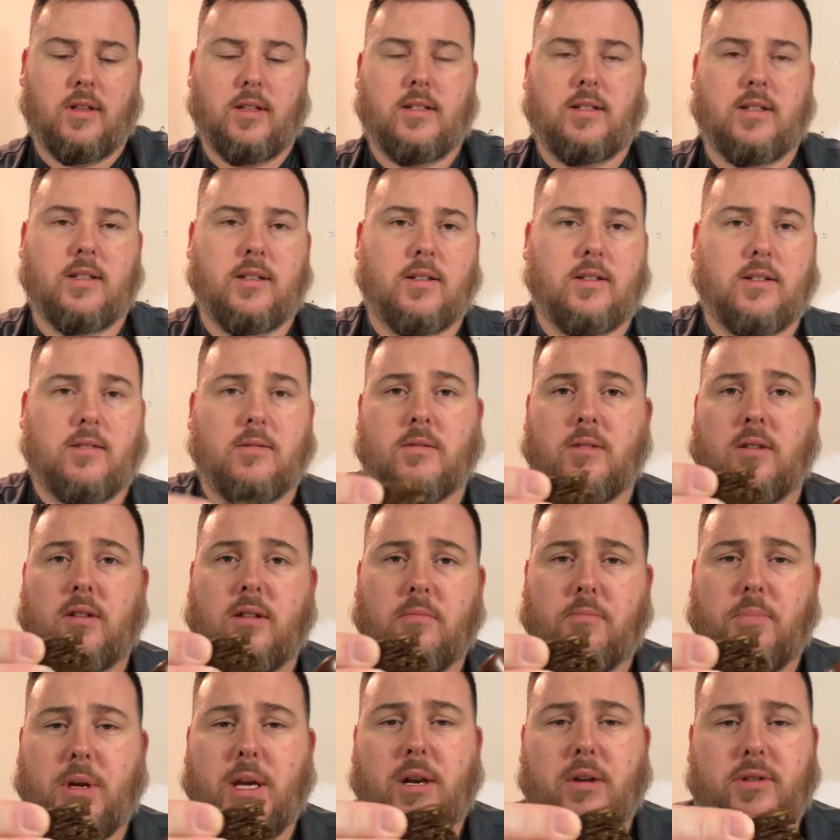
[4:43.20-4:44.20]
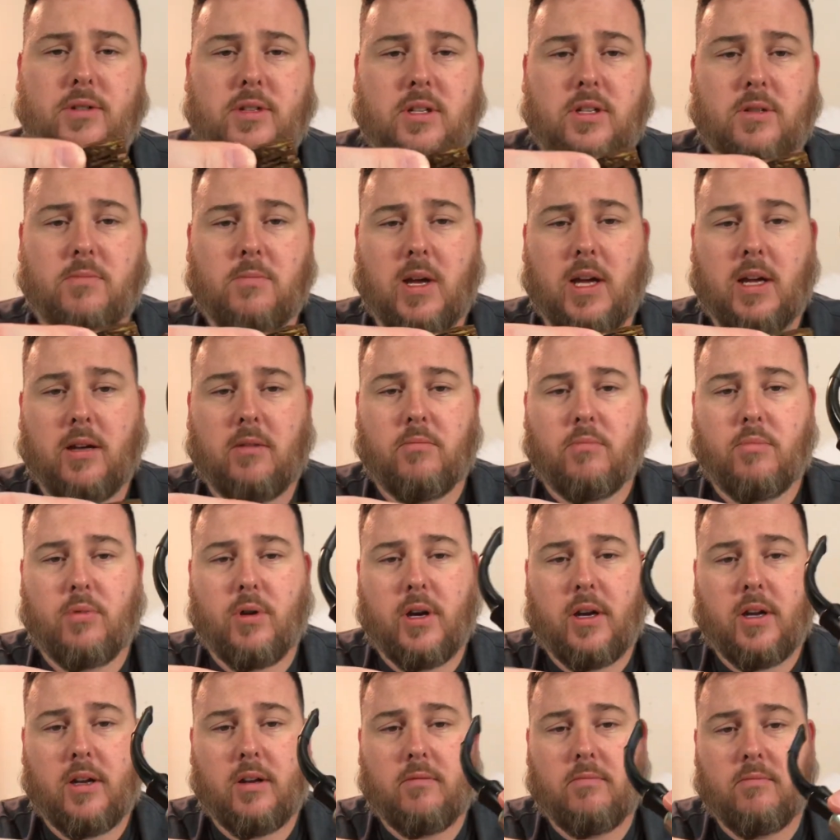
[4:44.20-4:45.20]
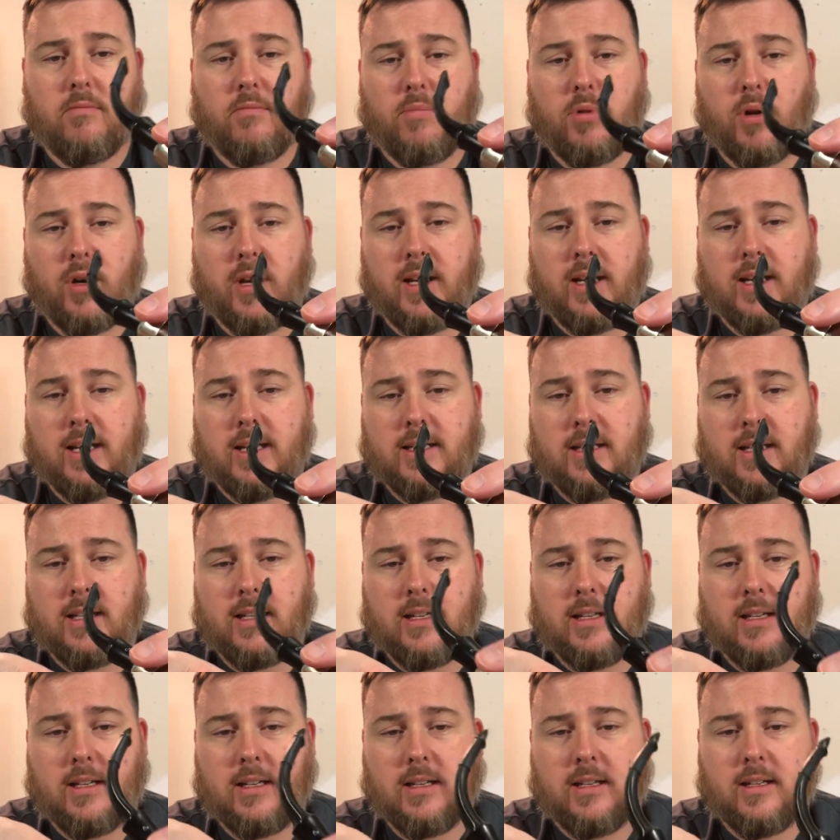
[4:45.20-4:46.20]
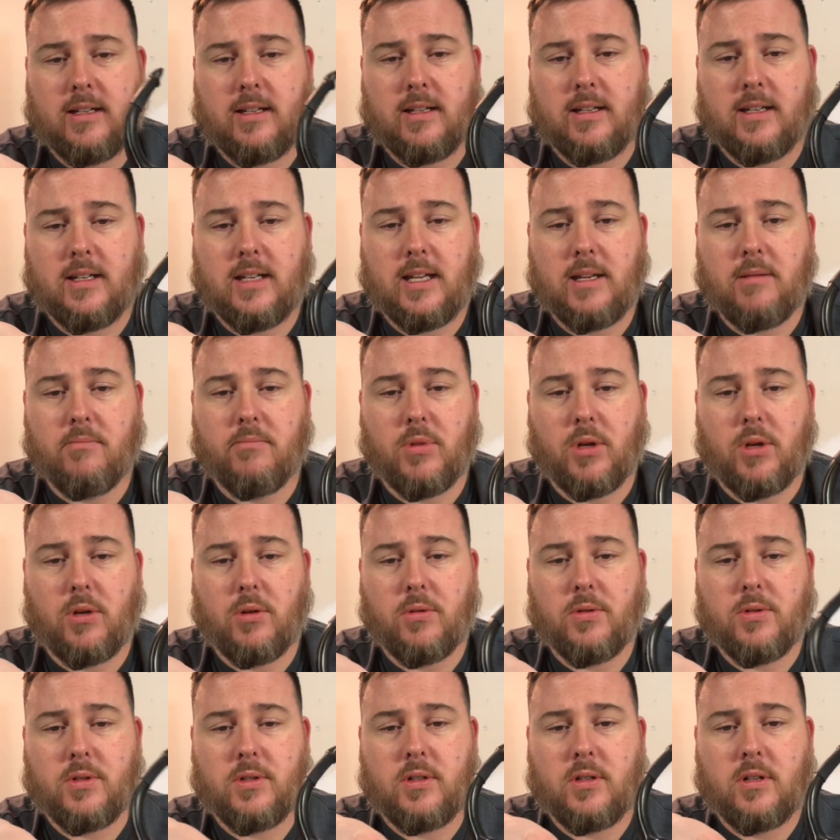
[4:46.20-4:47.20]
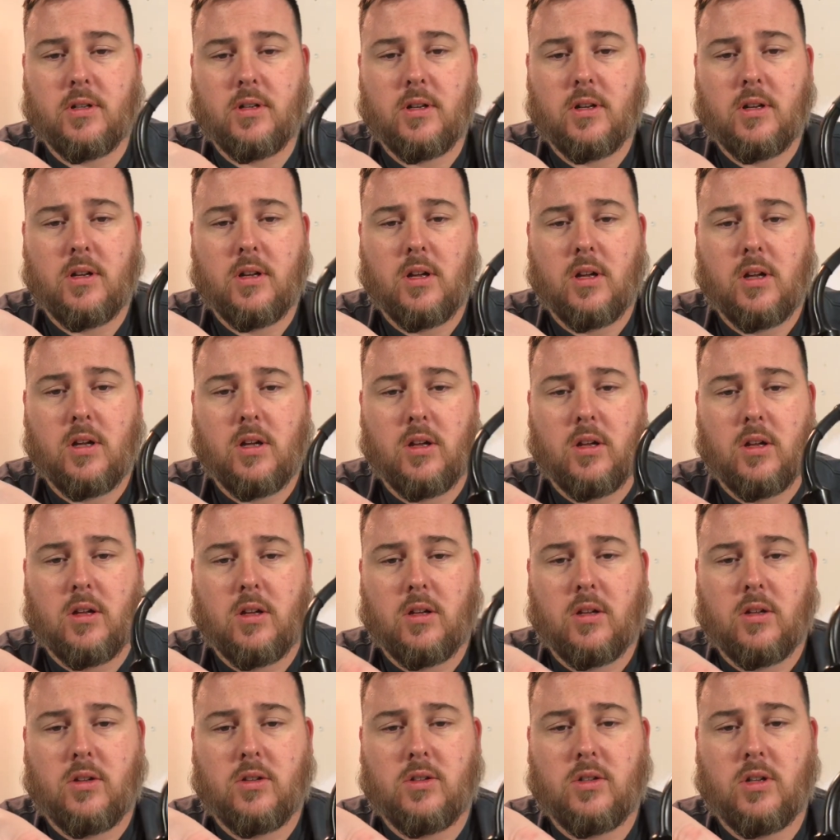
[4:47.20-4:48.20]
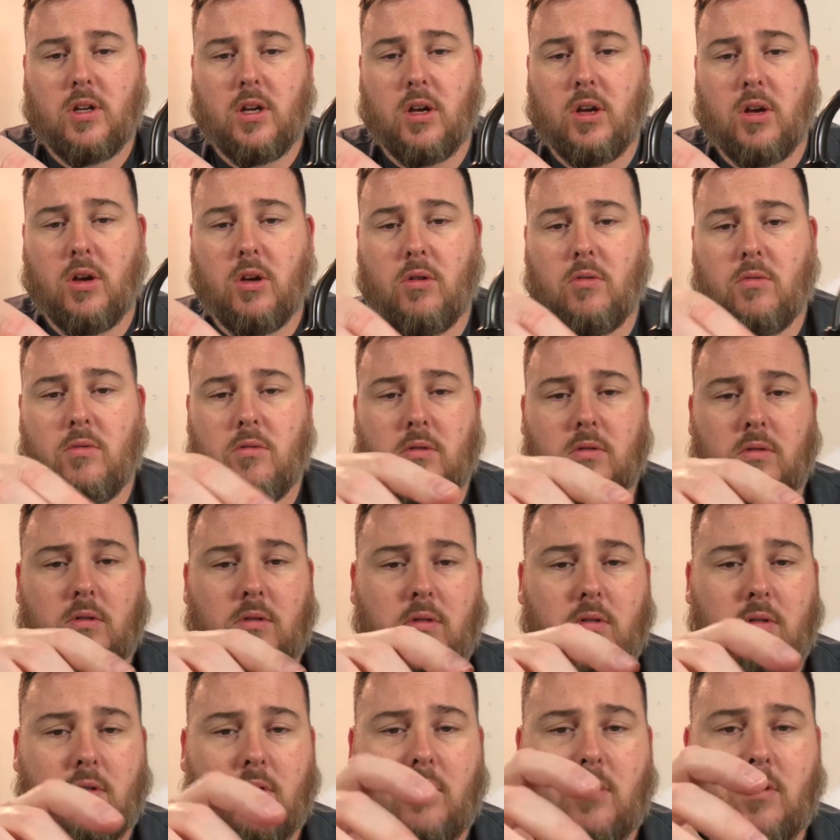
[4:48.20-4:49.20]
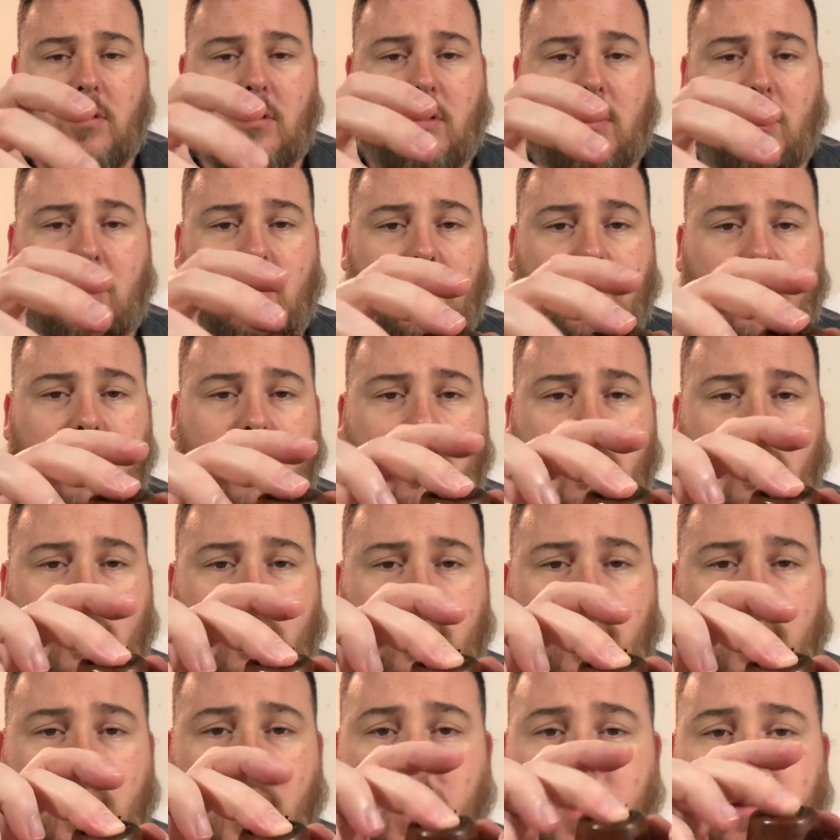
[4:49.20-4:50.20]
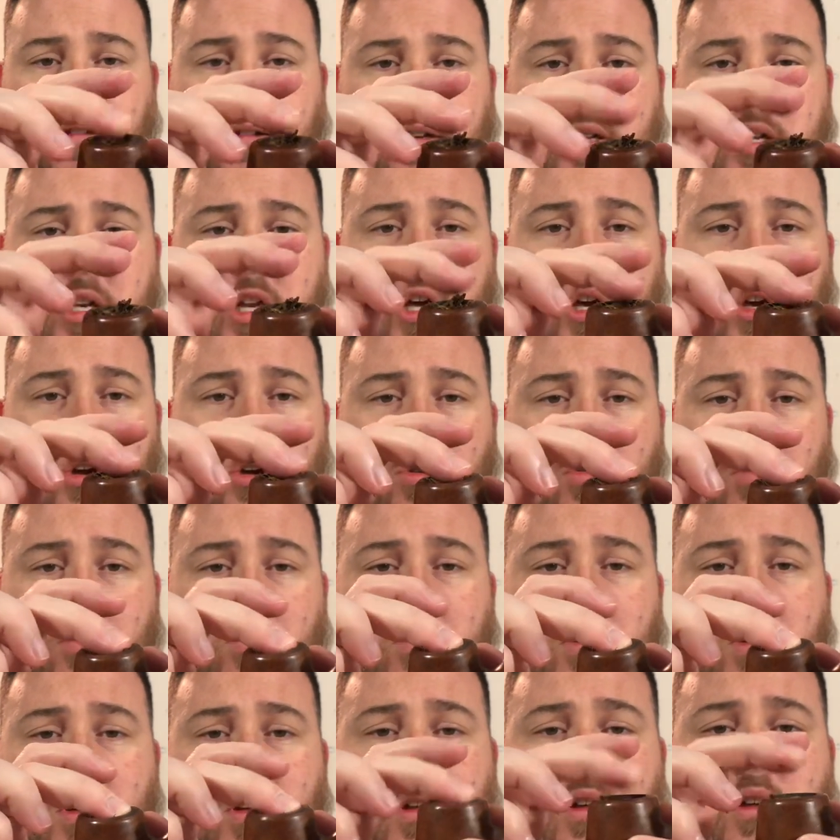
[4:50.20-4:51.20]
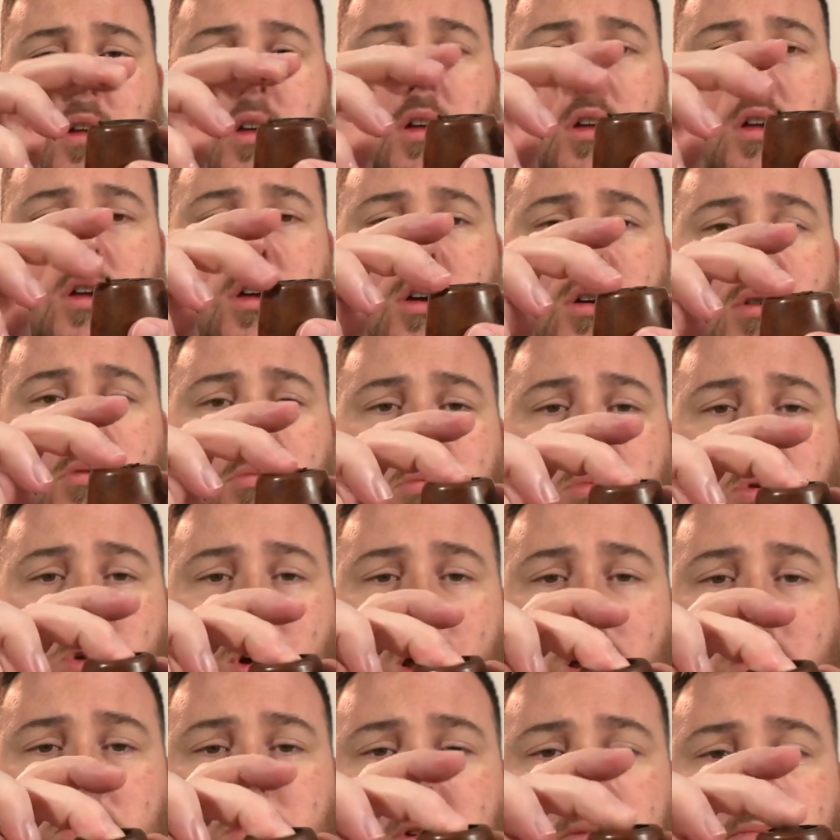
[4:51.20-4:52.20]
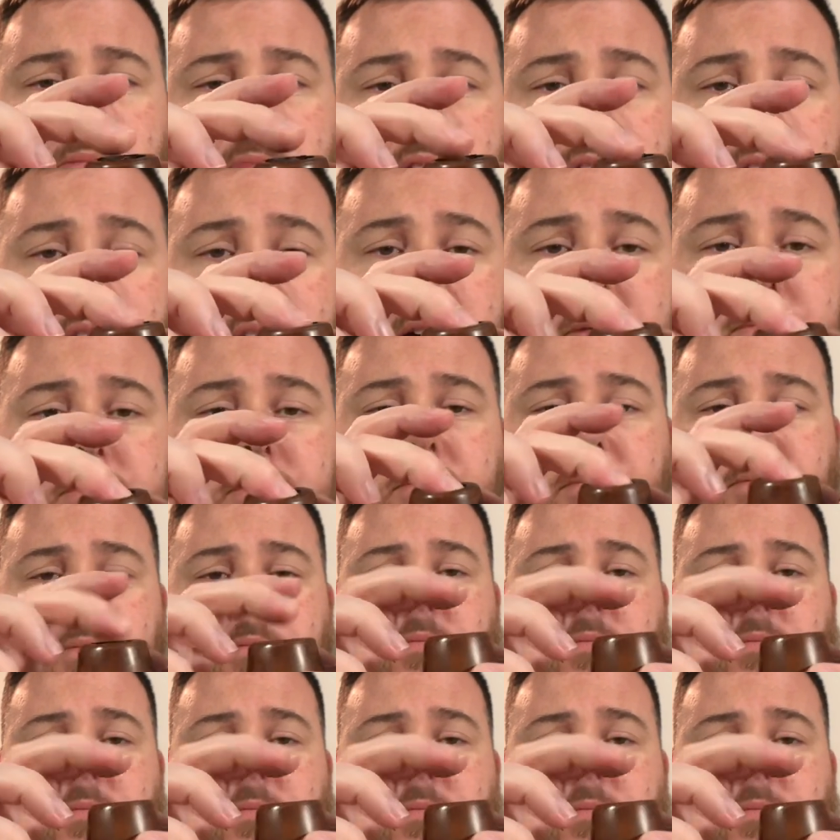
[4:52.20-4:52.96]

This is, Petersons make pretty, pretty decent deep bowls. So, yeah, no problem there.